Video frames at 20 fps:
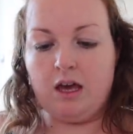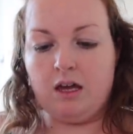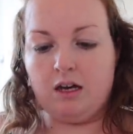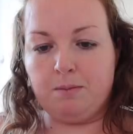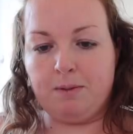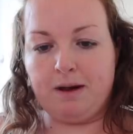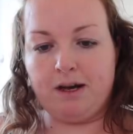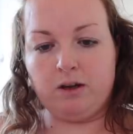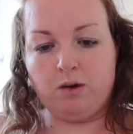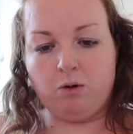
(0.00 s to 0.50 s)

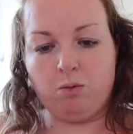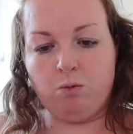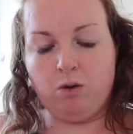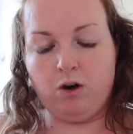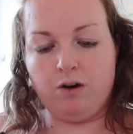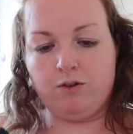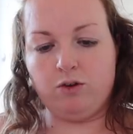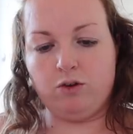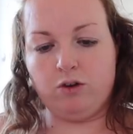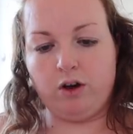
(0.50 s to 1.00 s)
depending on
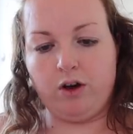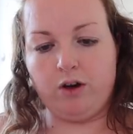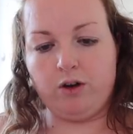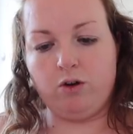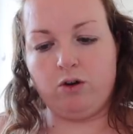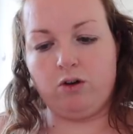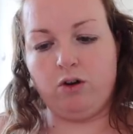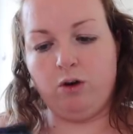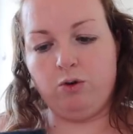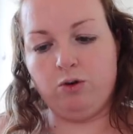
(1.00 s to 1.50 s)
what I've got going
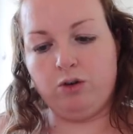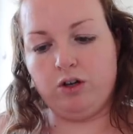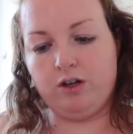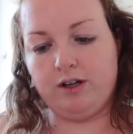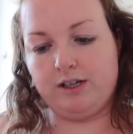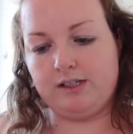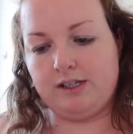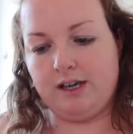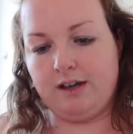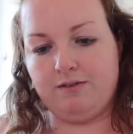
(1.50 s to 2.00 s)
on. Oh good,
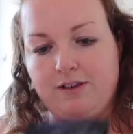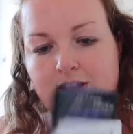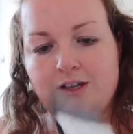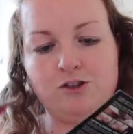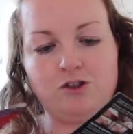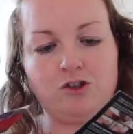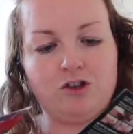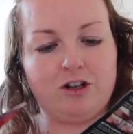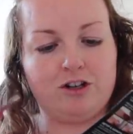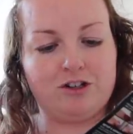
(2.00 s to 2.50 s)
I saved the
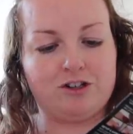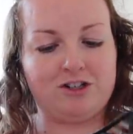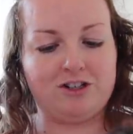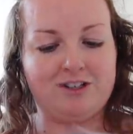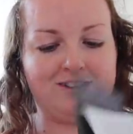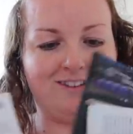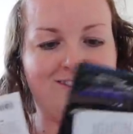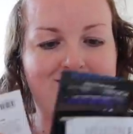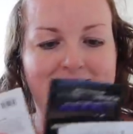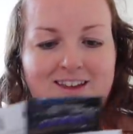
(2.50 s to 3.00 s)

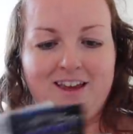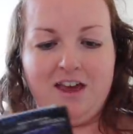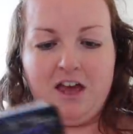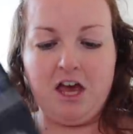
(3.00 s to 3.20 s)
instructions.